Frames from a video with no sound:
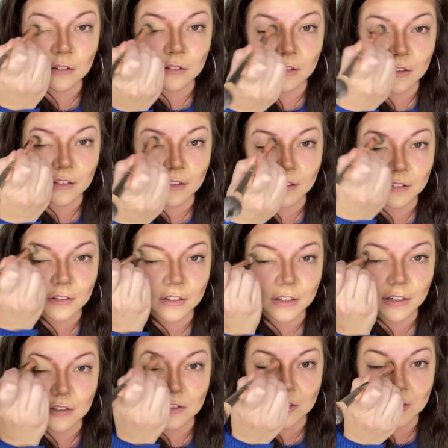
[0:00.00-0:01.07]
And I'm going to
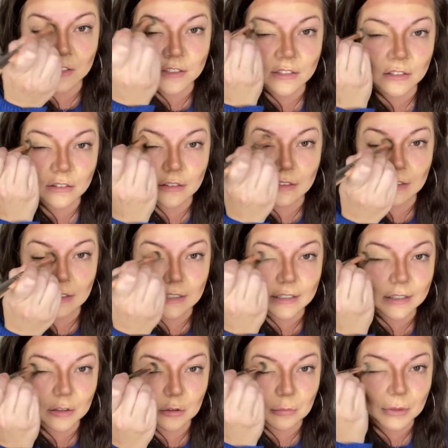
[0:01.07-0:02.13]
go just a
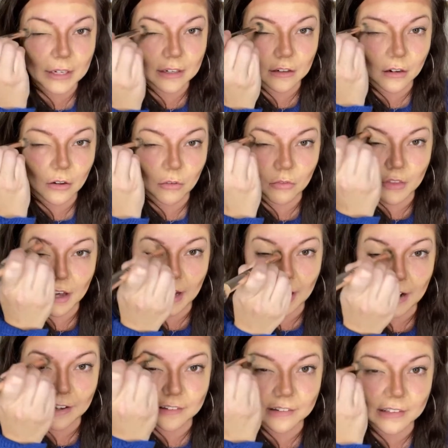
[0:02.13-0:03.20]
little bit on the
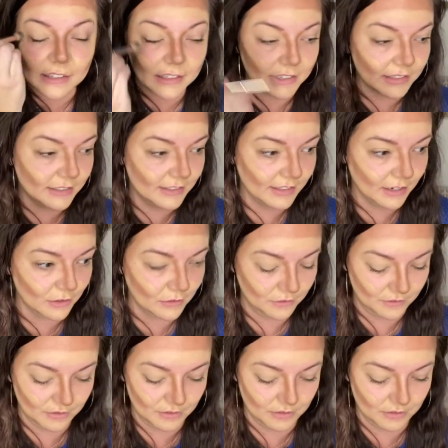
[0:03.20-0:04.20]
eyelid itself,